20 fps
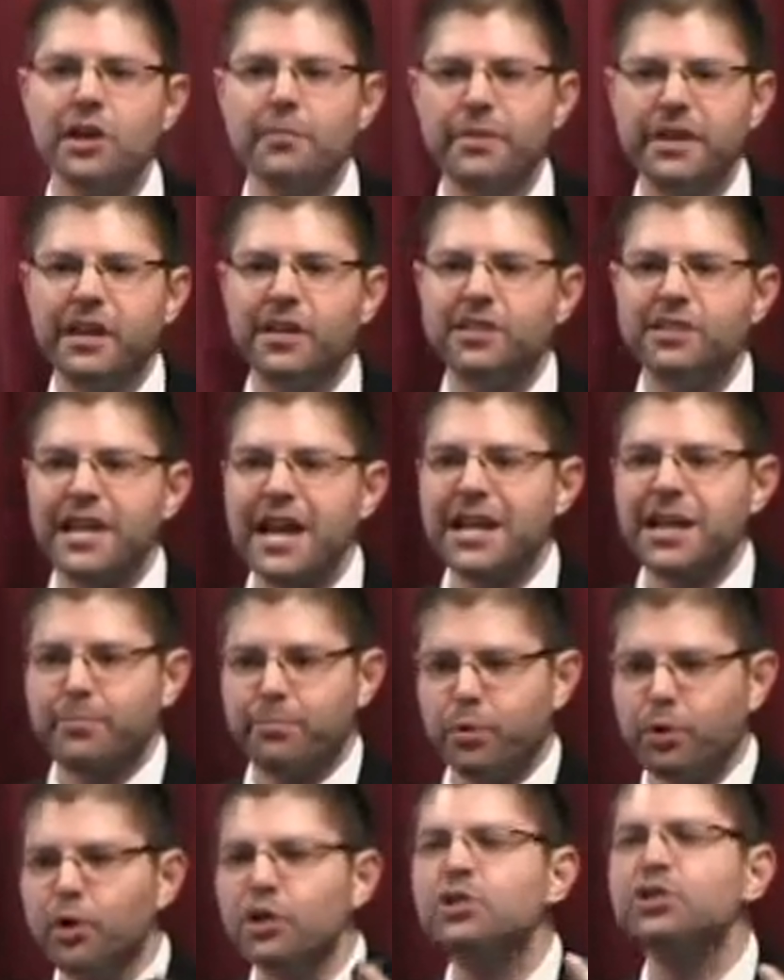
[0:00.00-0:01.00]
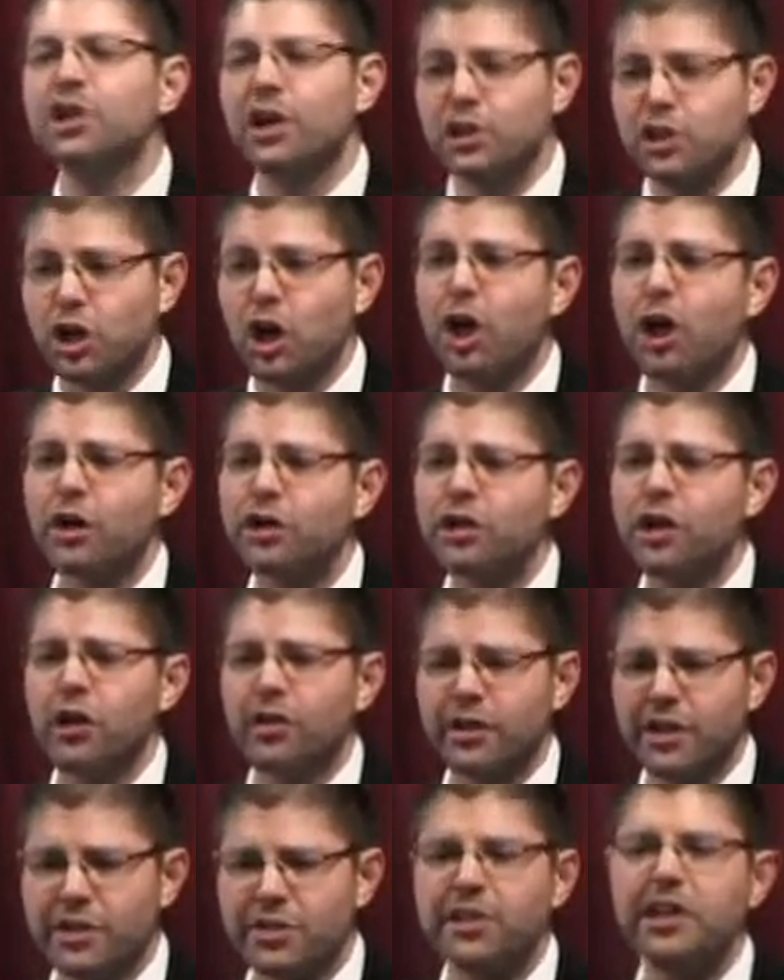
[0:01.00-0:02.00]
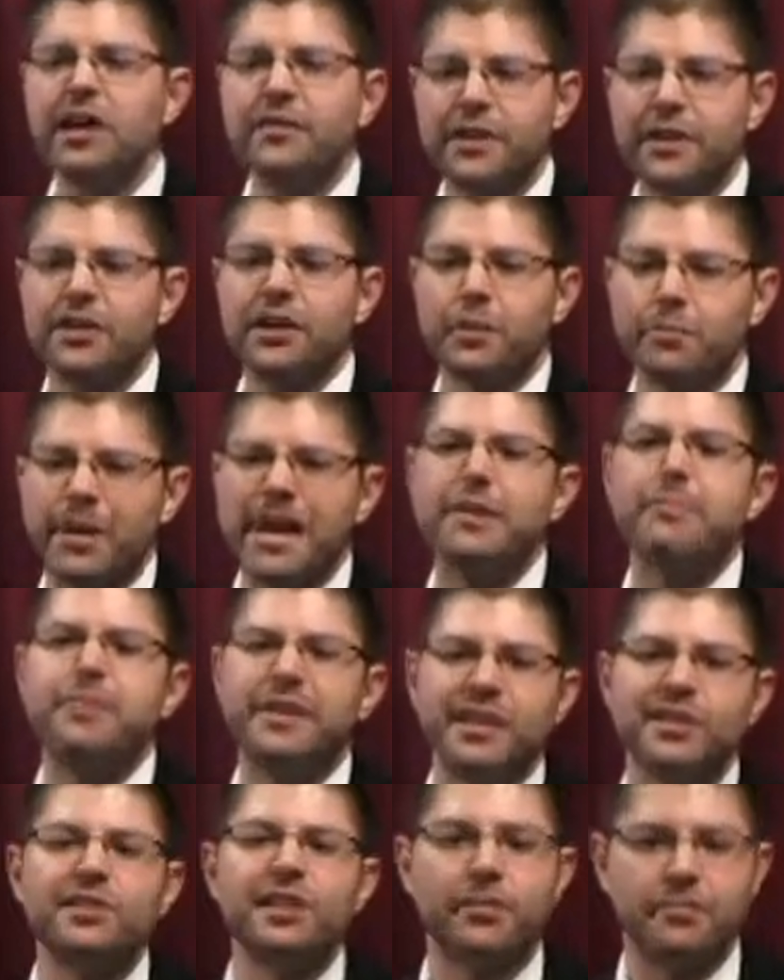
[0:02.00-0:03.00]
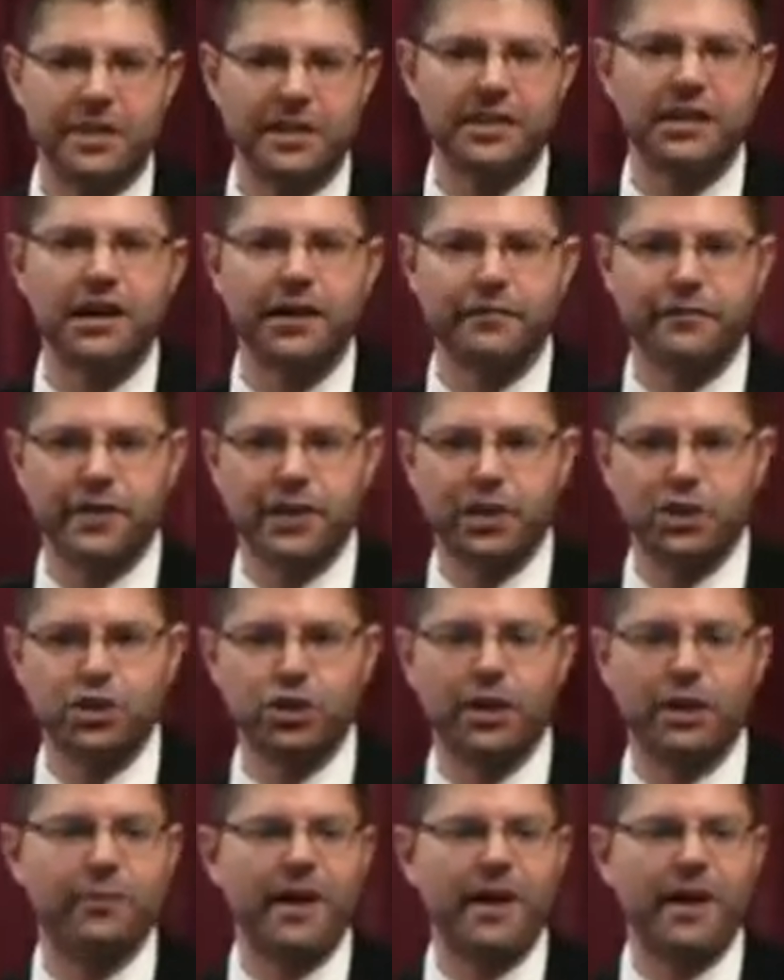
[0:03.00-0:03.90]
because then it puts us on notice that there may be something confidential.